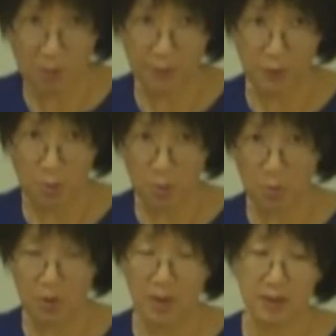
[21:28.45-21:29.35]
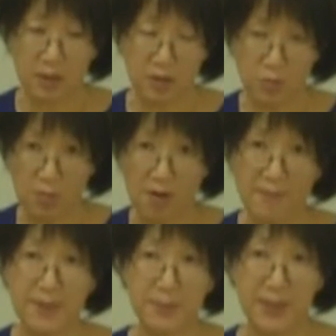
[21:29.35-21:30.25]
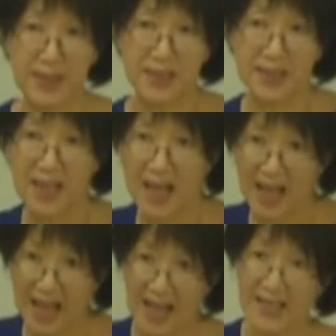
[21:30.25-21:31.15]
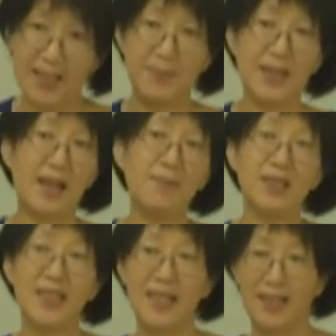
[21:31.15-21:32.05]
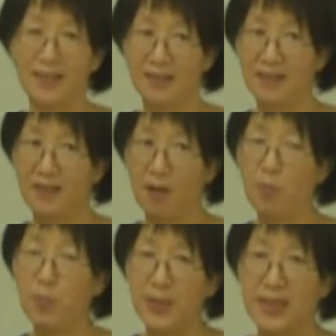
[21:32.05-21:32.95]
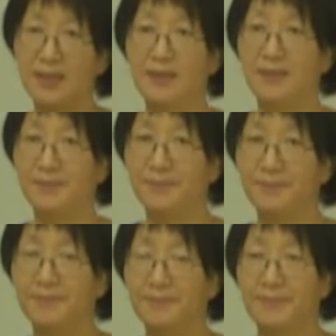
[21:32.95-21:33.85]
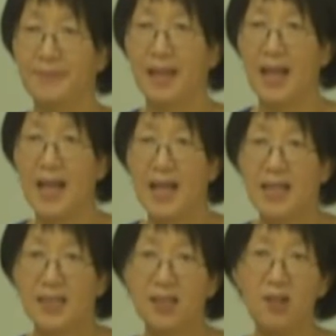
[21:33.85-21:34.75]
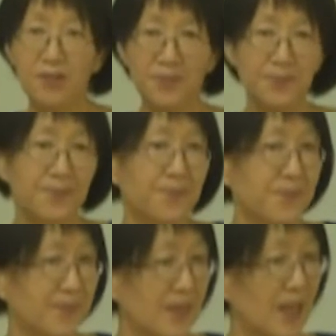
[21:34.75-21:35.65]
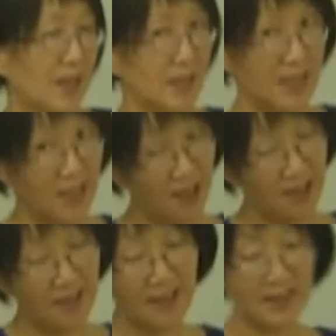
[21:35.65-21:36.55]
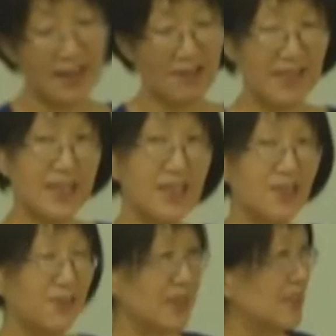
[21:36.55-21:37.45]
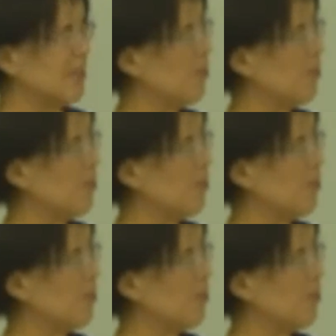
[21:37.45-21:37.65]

of the Britain, and he became the king of Britain. So here there is an interesting